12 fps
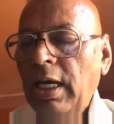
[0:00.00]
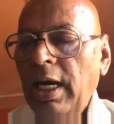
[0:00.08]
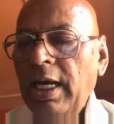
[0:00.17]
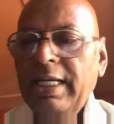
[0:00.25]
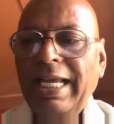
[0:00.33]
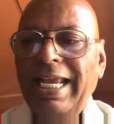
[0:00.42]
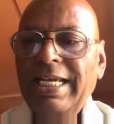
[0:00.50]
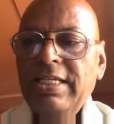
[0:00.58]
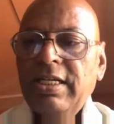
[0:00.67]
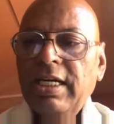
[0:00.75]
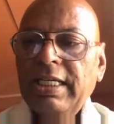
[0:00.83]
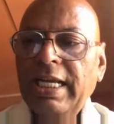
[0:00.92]
I
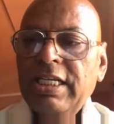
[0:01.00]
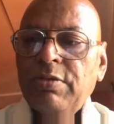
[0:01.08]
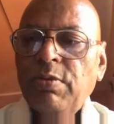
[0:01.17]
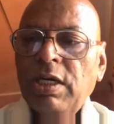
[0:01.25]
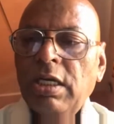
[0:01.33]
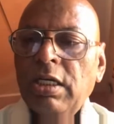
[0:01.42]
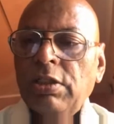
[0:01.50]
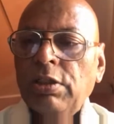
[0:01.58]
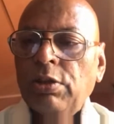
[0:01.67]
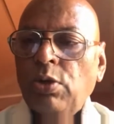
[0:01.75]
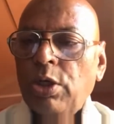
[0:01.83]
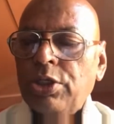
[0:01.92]
gazed and gazed, but
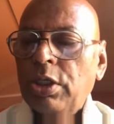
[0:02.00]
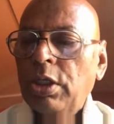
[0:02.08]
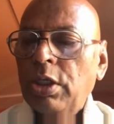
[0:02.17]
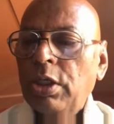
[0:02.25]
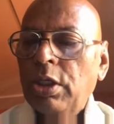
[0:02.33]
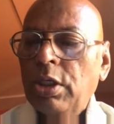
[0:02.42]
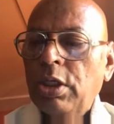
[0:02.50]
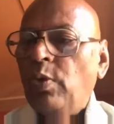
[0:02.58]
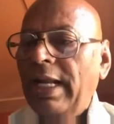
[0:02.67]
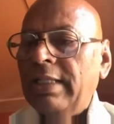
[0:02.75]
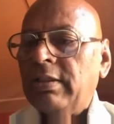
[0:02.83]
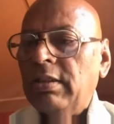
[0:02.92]
little thought what
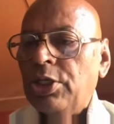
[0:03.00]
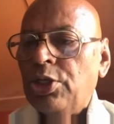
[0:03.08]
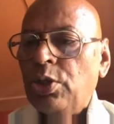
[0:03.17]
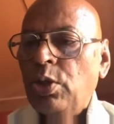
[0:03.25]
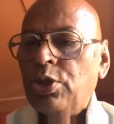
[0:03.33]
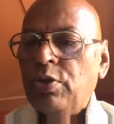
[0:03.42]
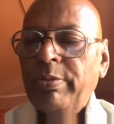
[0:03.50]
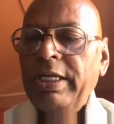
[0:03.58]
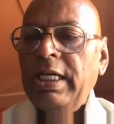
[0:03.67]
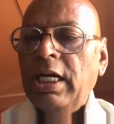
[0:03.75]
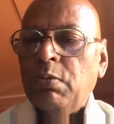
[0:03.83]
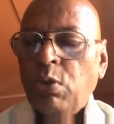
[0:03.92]
wealth the show to
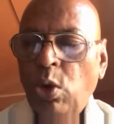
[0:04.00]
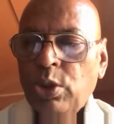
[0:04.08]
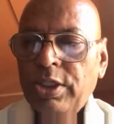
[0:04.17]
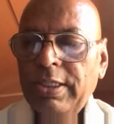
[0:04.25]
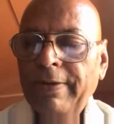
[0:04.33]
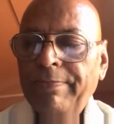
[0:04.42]
me had brought.